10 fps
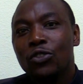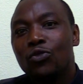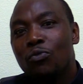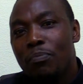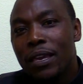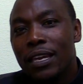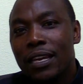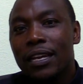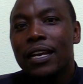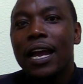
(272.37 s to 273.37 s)
to
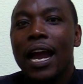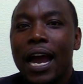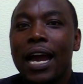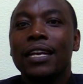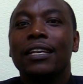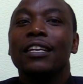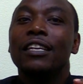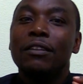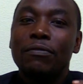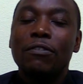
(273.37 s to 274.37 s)
make an
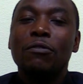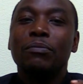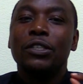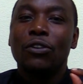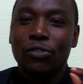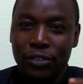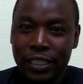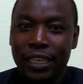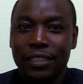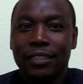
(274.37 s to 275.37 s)
informed
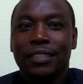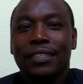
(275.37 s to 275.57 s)
consent.